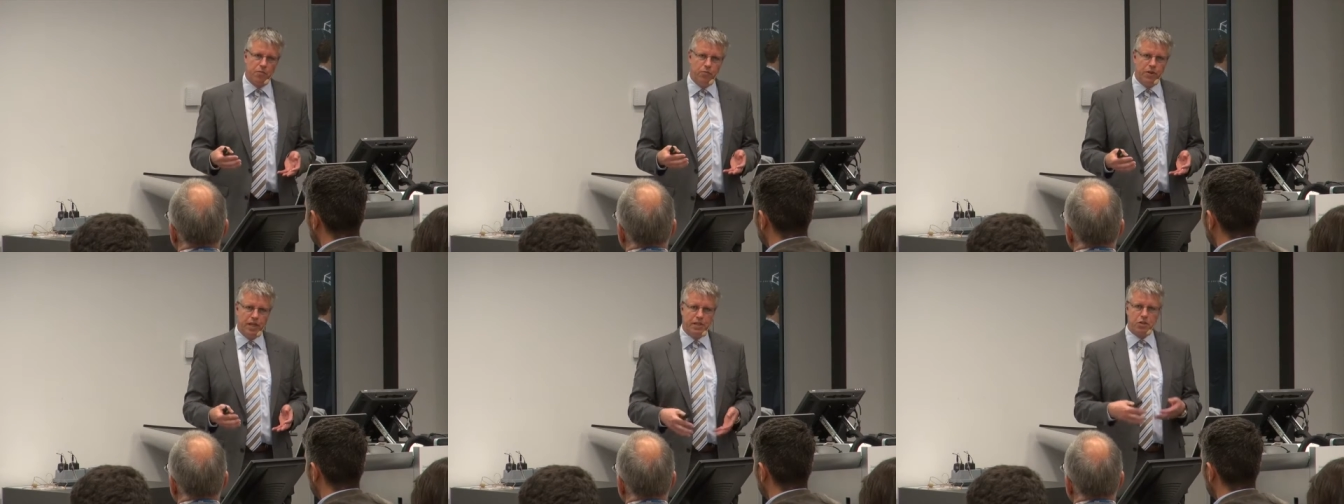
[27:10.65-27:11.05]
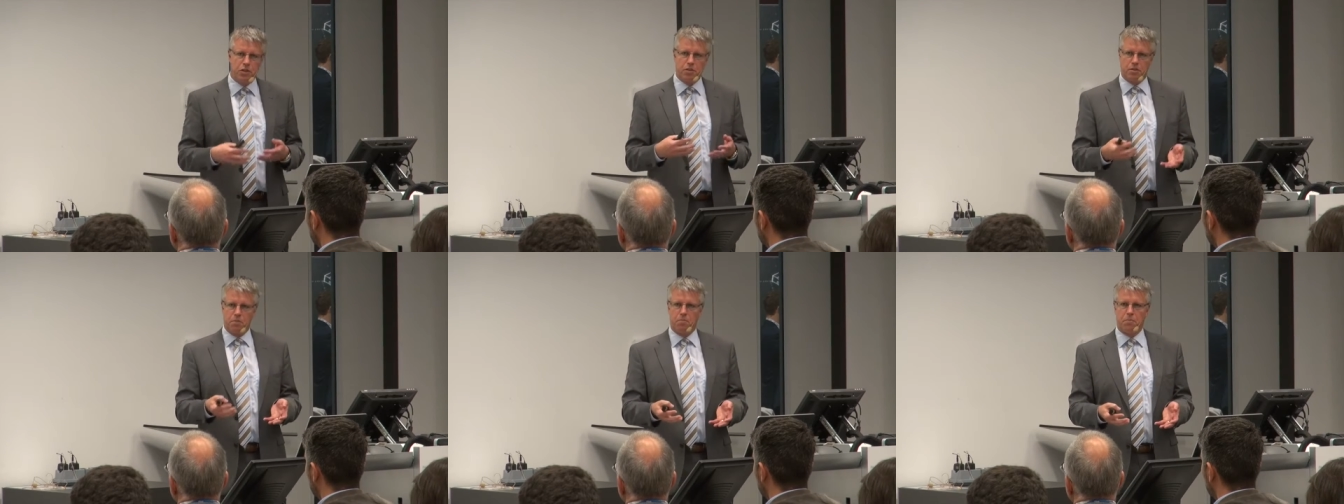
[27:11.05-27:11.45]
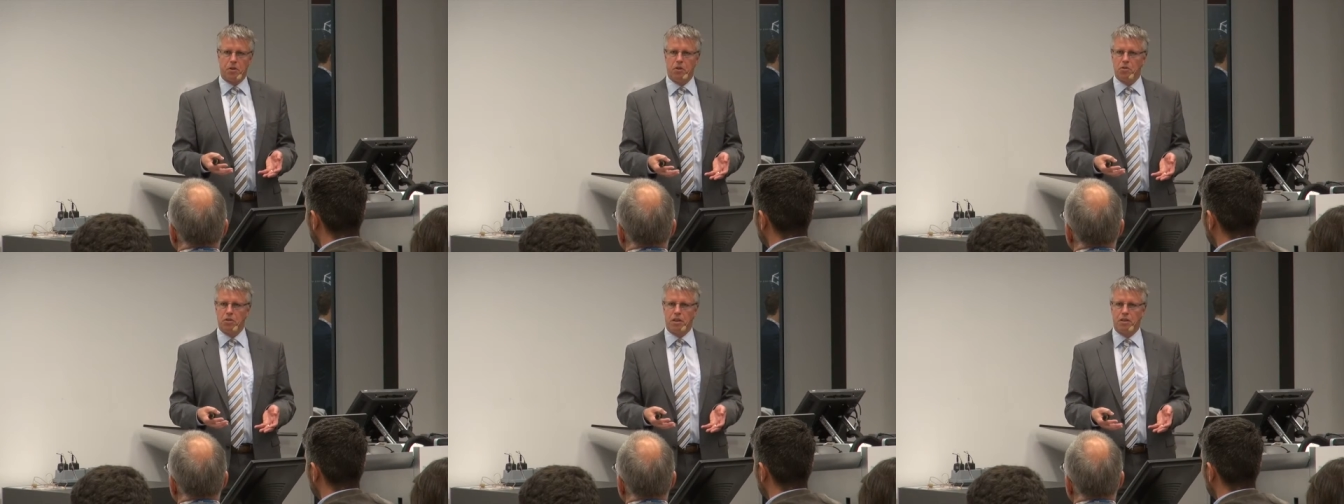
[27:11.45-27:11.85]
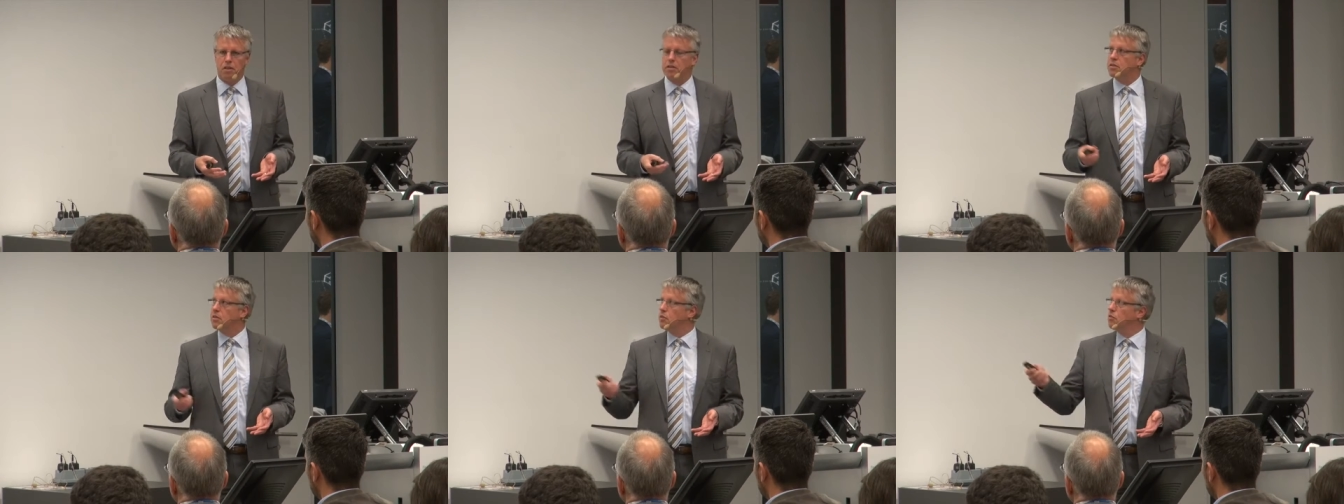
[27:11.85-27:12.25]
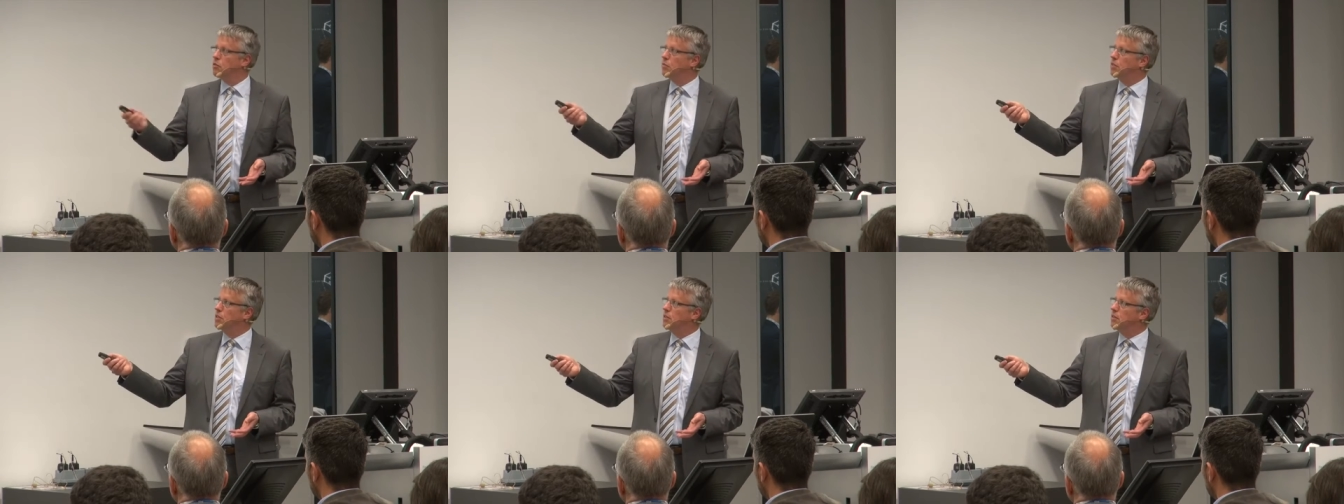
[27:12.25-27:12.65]
which products
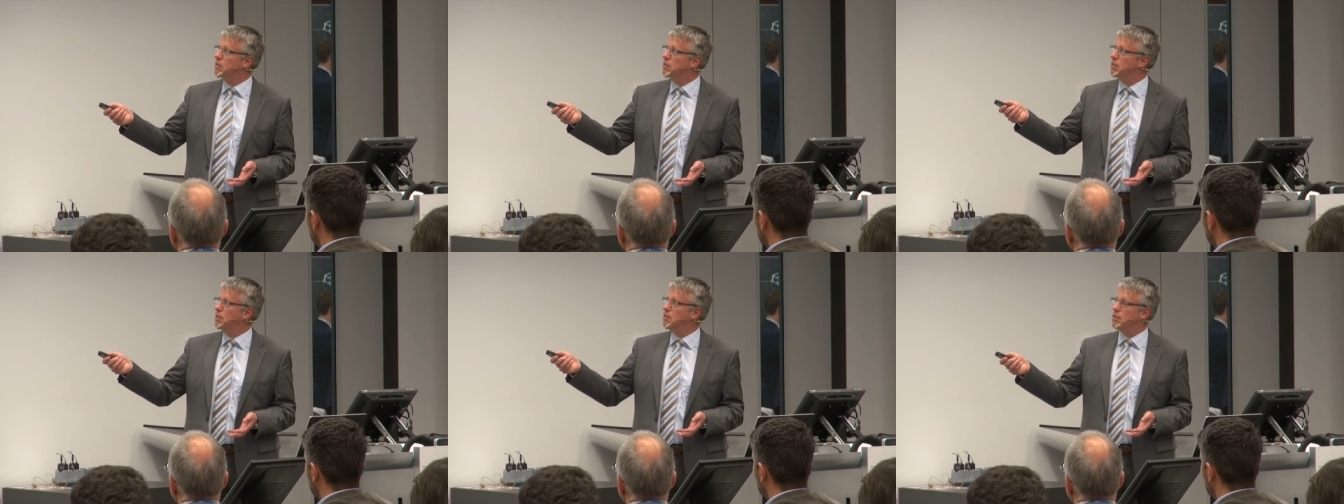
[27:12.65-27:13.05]
of these